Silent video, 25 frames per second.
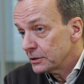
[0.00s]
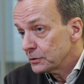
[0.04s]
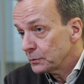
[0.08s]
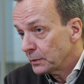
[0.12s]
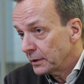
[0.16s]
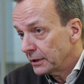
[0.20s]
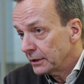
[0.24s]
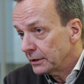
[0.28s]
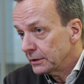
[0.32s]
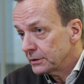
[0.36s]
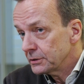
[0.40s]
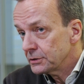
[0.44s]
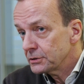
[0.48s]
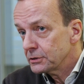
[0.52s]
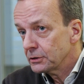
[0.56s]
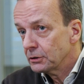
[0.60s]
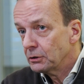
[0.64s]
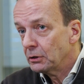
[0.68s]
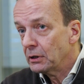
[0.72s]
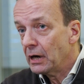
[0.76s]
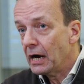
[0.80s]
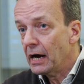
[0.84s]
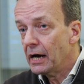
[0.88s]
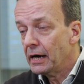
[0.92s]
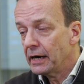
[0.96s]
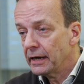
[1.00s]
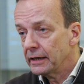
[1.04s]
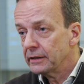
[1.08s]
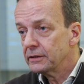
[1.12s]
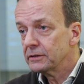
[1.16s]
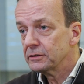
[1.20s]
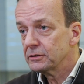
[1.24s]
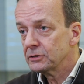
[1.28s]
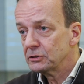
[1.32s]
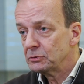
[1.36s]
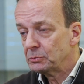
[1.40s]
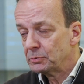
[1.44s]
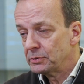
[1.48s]
as well. So
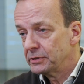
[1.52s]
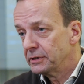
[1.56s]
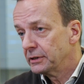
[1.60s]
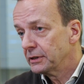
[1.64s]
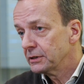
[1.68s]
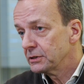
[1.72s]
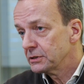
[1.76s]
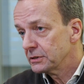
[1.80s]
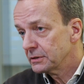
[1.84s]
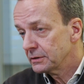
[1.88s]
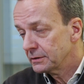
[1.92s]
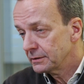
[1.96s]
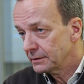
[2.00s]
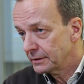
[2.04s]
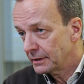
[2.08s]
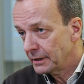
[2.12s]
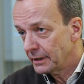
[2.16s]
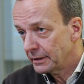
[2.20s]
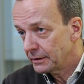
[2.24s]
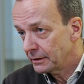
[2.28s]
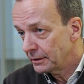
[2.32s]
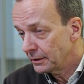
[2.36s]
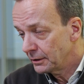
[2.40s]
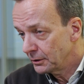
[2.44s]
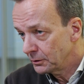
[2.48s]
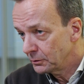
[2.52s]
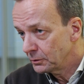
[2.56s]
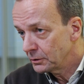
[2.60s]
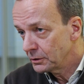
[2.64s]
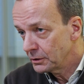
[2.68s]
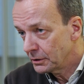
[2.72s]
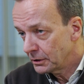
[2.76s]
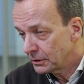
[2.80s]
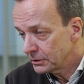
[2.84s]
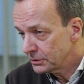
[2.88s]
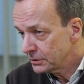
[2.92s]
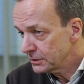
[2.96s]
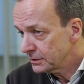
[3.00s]
hydrogen production at a low
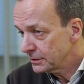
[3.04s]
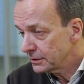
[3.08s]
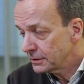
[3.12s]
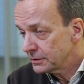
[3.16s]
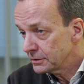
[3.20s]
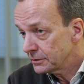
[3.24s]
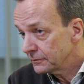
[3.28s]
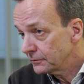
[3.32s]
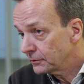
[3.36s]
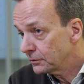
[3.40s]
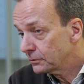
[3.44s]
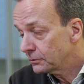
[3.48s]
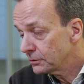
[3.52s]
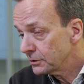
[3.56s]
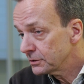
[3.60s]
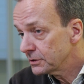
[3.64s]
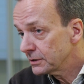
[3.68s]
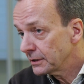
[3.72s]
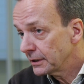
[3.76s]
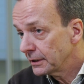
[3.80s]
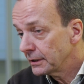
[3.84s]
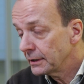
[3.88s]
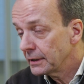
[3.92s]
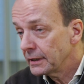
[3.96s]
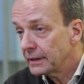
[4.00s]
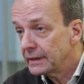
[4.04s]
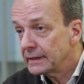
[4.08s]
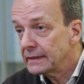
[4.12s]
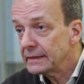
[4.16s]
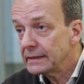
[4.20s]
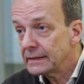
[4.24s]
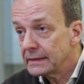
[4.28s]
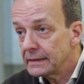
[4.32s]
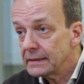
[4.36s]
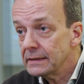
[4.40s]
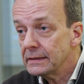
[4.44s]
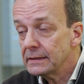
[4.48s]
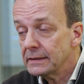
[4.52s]
cost is, of course, a
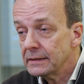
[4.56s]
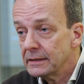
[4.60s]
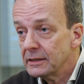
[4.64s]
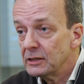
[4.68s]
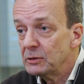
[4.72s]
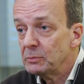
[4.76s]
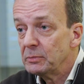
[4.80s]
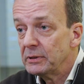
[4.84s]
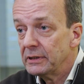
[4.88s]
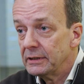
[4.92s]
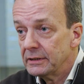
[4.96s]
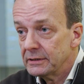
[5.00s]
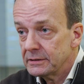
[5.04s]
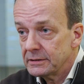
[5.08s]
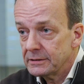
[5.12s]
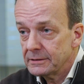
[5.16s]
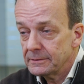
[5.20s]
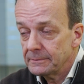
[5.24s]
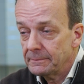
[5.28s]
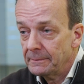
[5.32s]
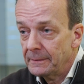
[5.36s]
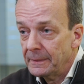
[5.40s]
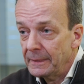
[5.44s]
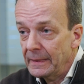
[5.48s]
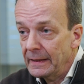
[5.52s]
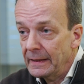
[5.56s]
key piece.